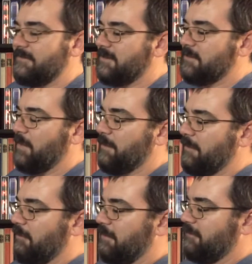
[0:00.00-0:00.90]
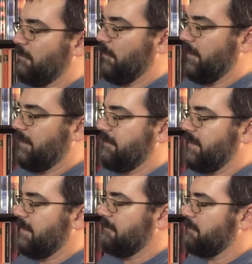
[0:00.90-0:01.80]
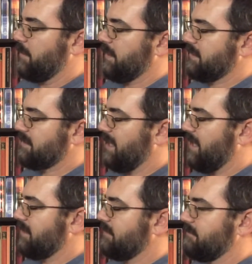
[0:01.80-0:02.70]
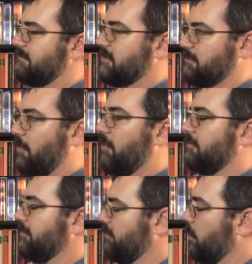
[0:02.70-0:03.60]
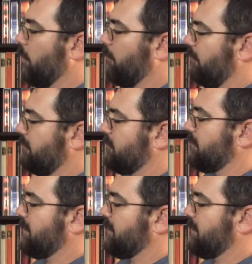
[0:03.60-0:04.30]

this might be rough for you, but it's not smaller than normal, so it's